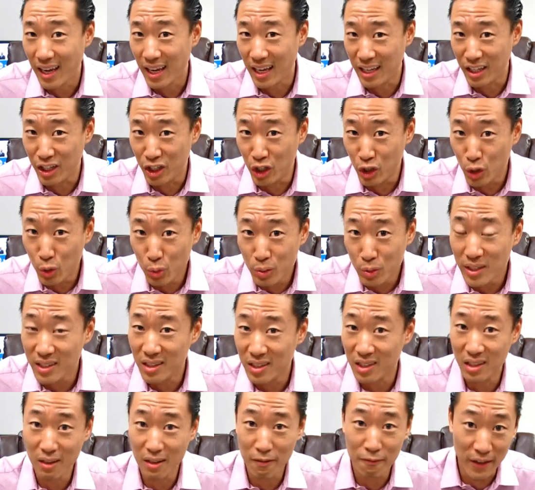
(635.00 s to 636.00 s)
And you
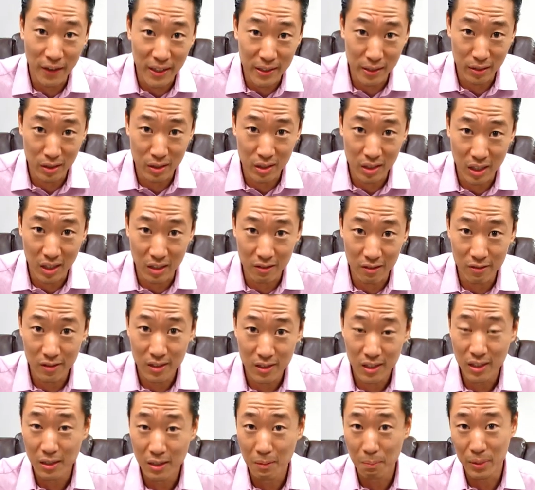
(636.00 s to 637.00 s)
need to defend yourself
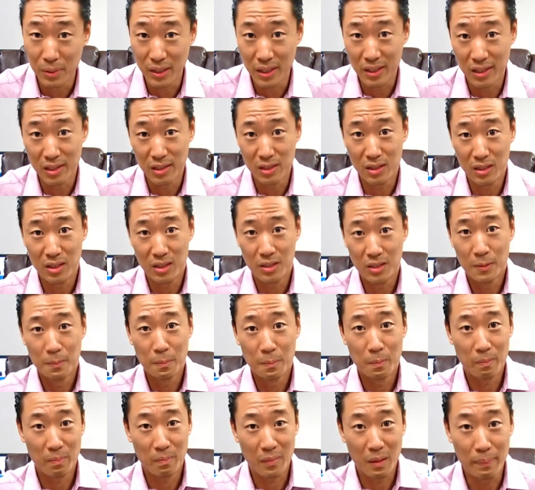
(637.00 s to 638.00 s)
because
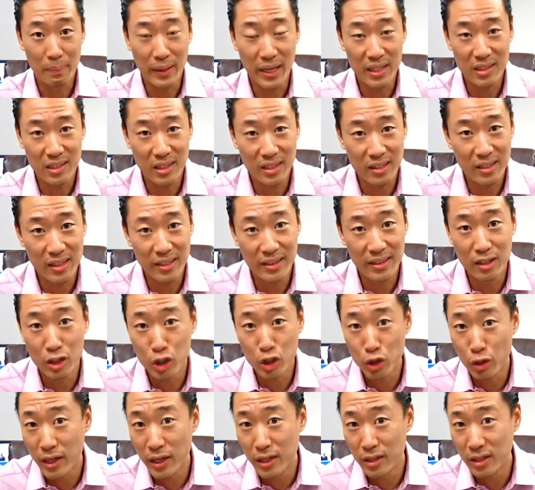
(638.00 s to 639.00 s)
basically they're
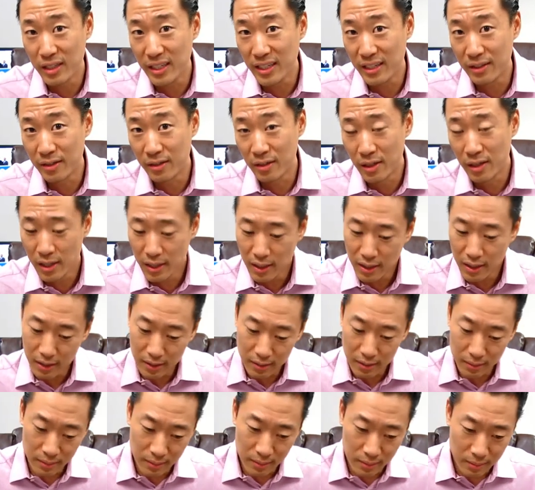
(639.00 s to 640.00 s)
trying to either
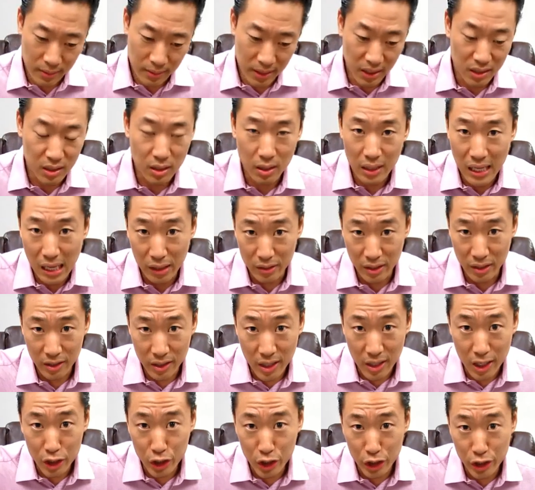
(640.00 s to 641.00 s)
disallow
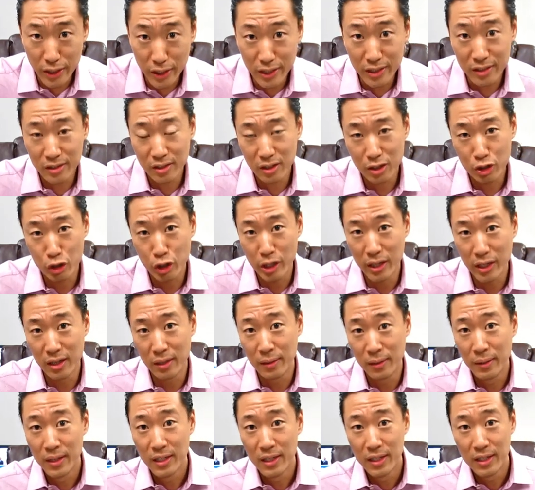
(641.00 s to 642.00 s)
deductions, they're trying
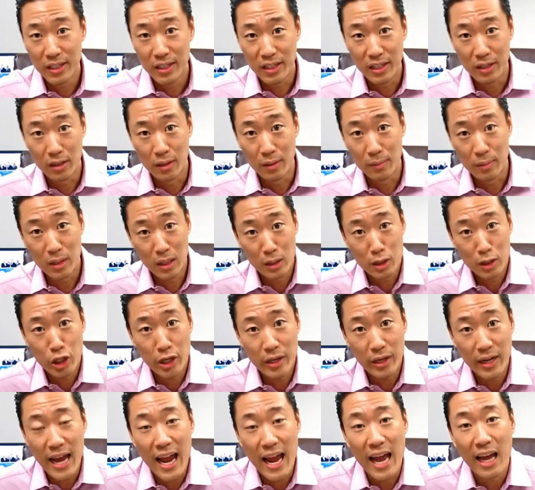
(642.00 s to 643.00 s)
to, you know, they're
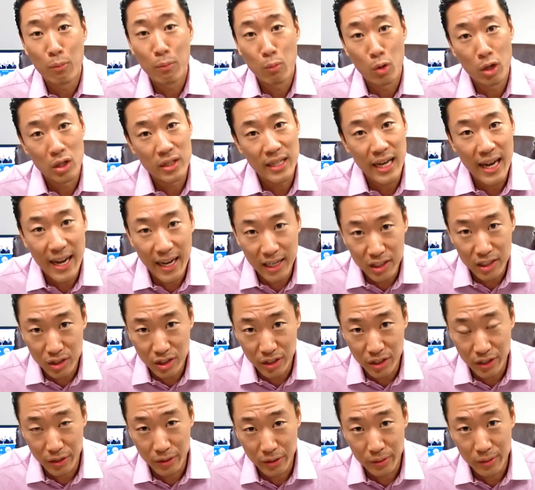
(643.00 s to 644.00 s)
trying to add more tax
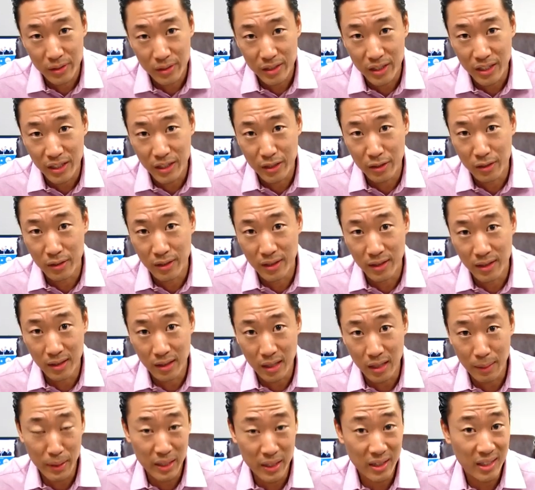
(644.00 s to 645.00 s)
to you. You know,
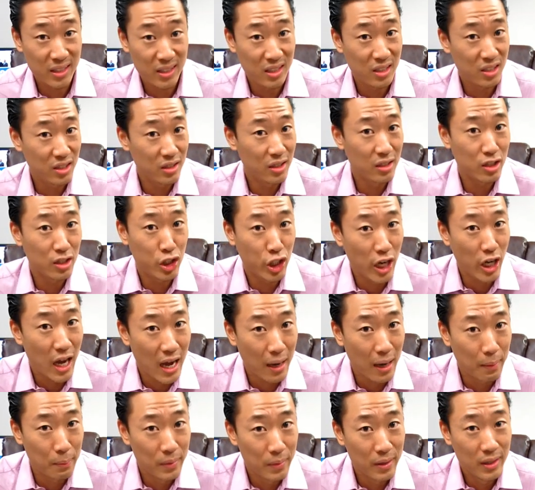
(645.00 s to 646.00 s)
I mean, this is their
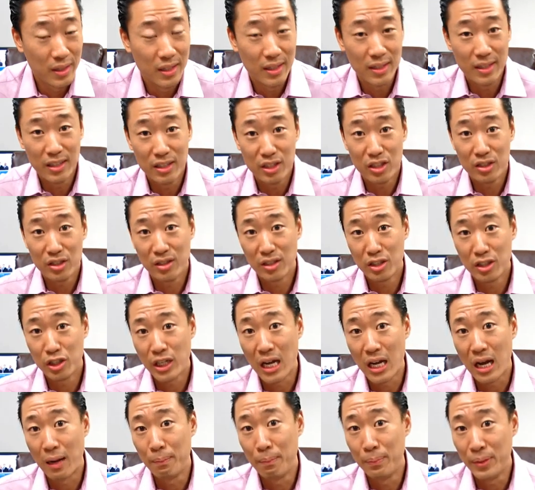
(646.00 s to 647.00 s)
job. This is their
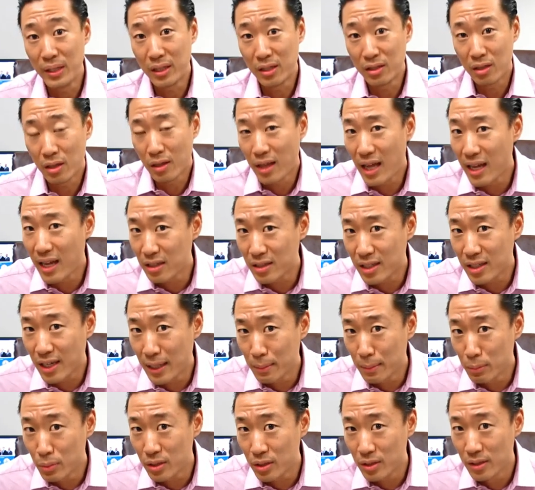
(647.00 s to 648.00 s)
job because a lot of
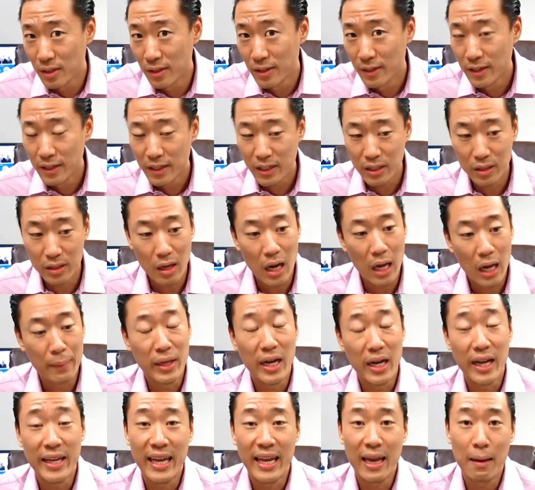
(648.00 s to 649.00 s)
times, you know, I
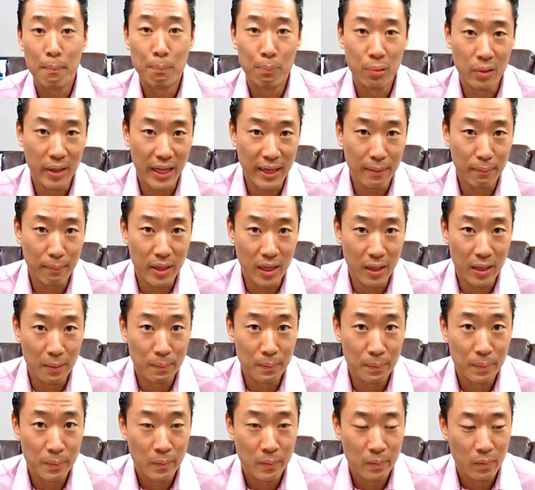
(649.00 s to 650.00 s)
mean, I can't blame
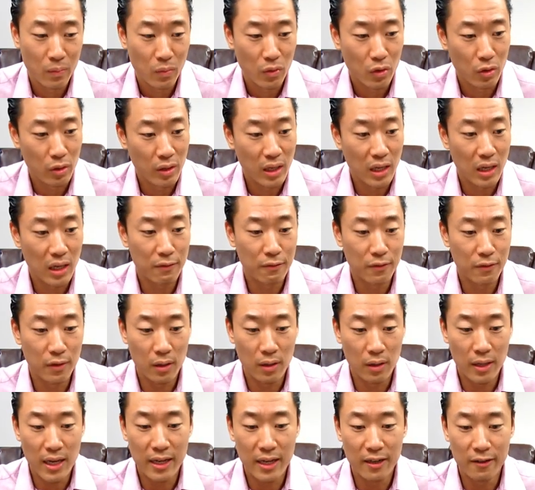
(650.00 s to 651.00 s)
them. You have a
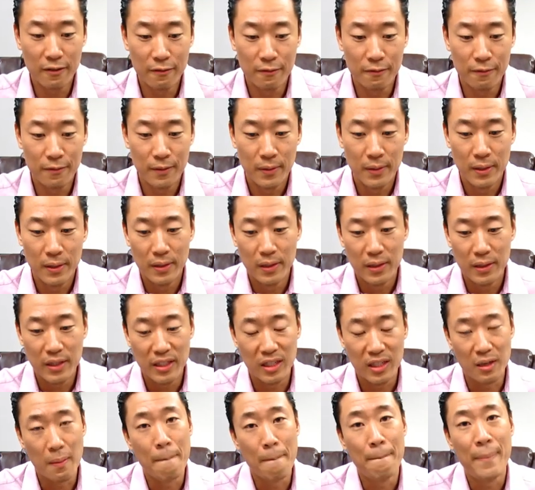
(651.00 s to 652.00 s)
lot of
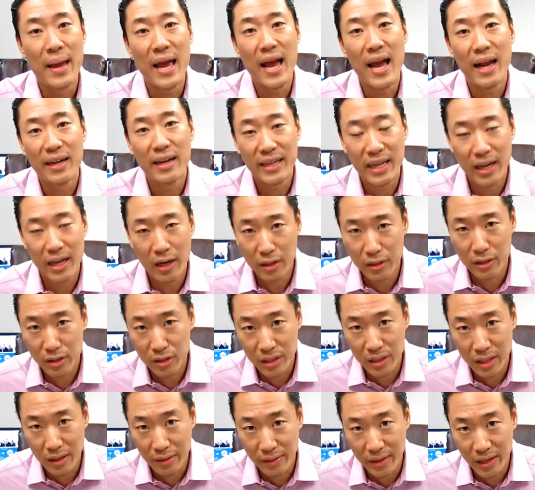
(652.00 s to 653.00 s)
you know bad
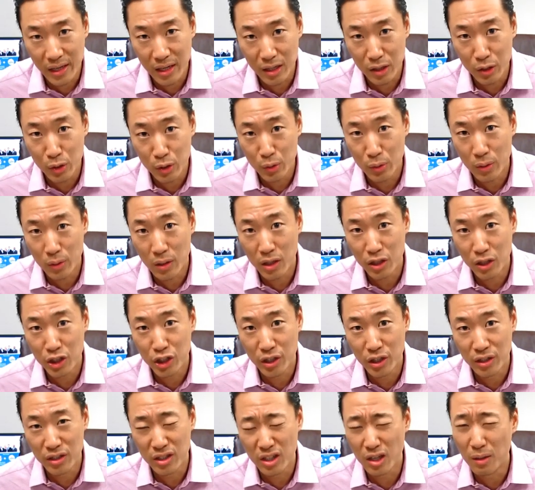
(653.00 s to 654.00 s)
characters out there who are
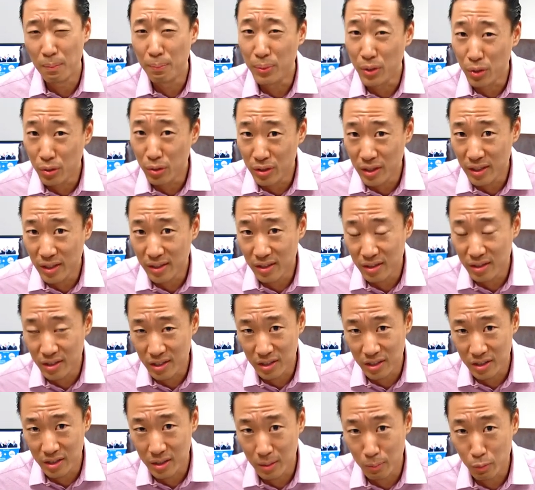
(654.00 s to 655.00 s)
just abusing the
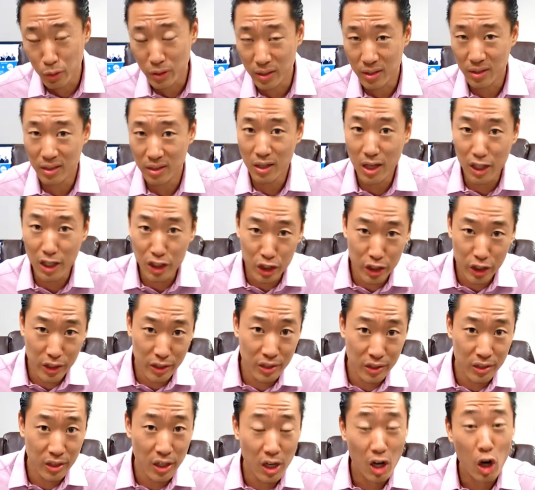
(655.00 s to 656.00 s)
system with
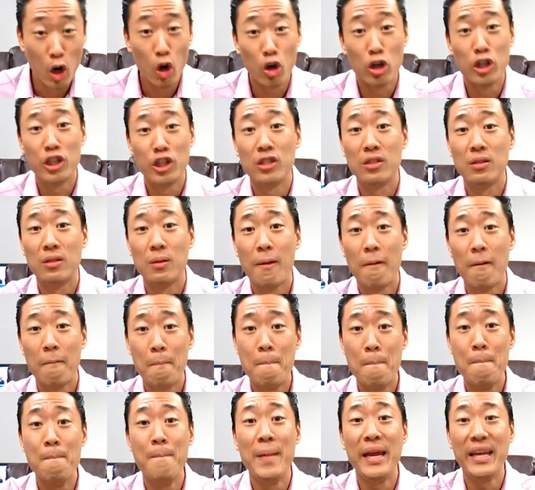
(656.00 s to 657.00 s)
deductions or just
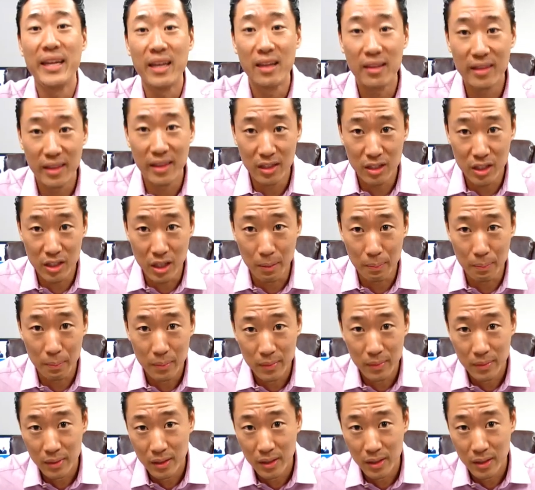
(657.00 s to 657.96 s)
making things up